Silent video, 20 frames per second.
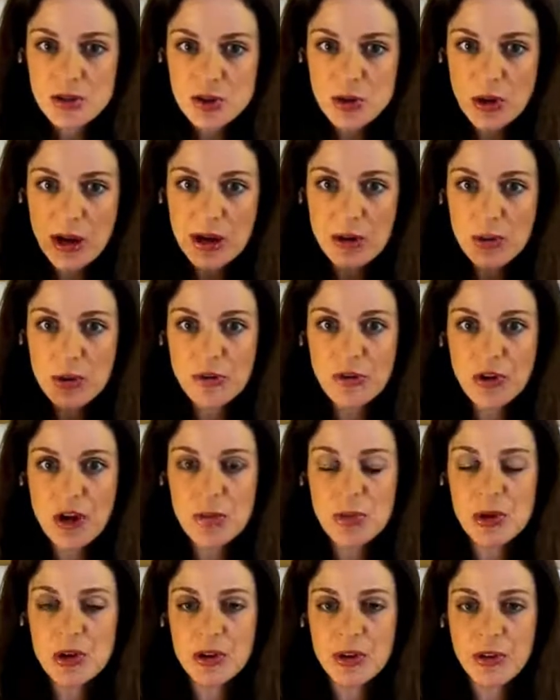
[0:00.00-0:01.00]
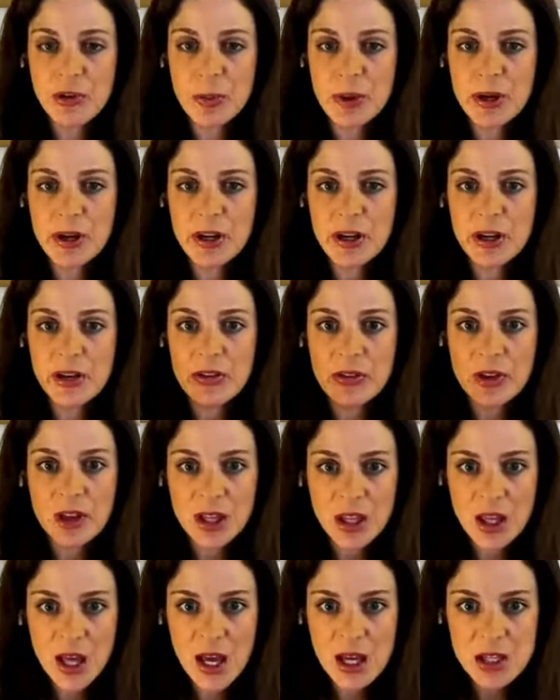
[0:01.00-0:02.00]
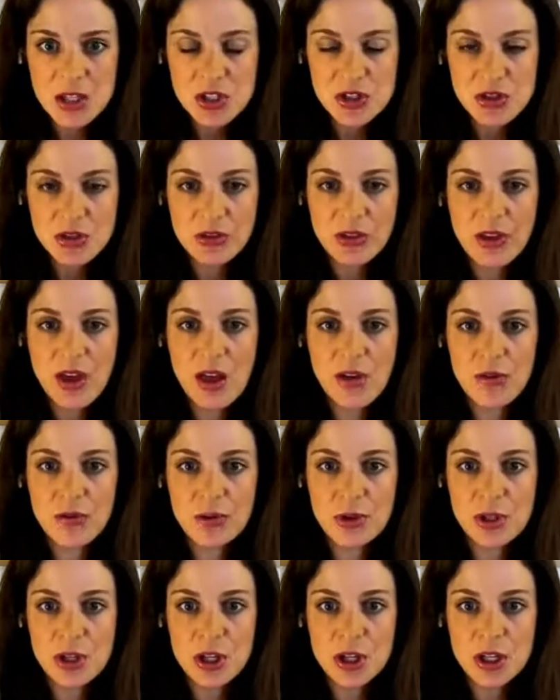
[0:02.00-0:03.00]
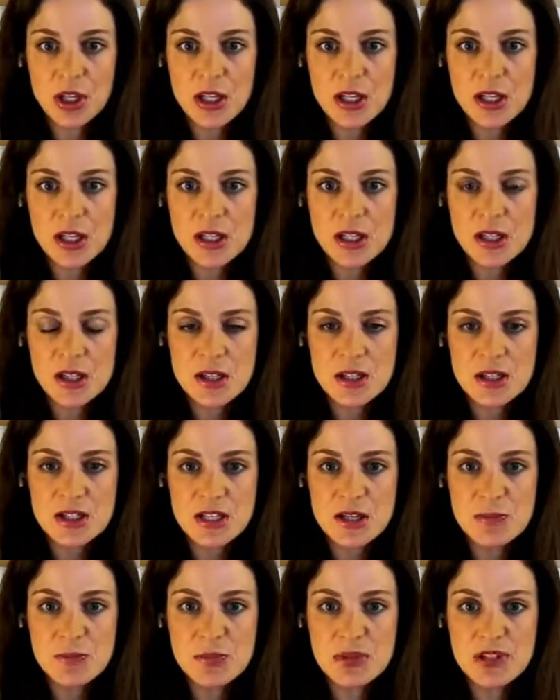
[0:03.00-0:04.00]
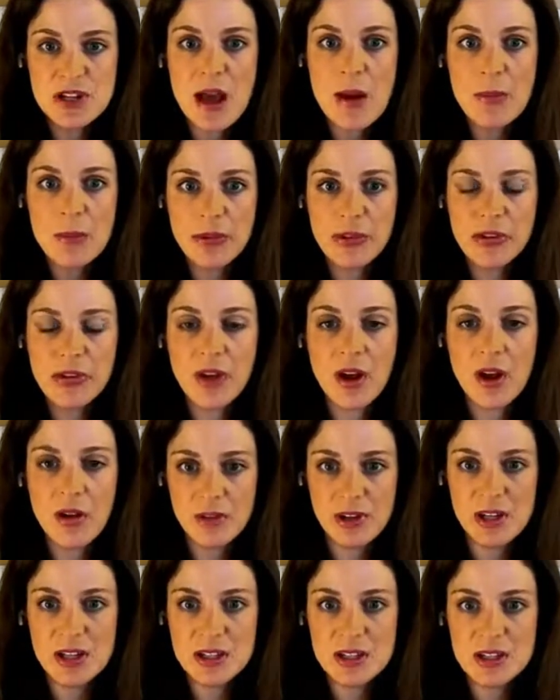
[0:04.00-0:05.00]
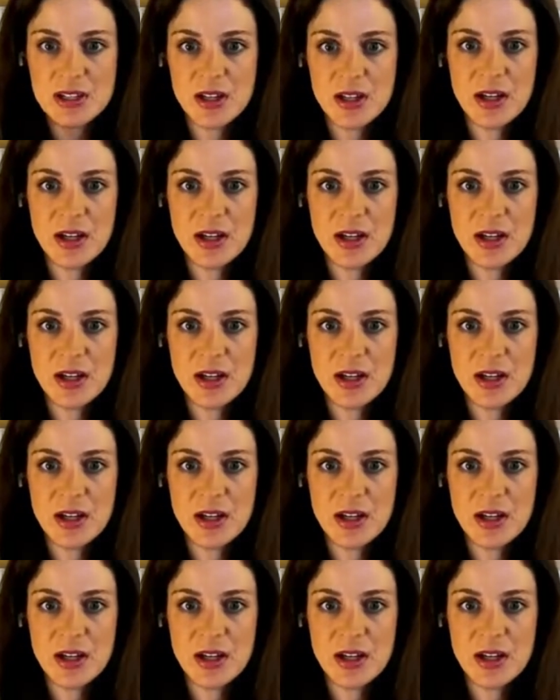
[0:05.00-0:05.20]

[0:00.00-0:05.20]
try to reframe your experience and catch yourself when you're in the deep depths of it.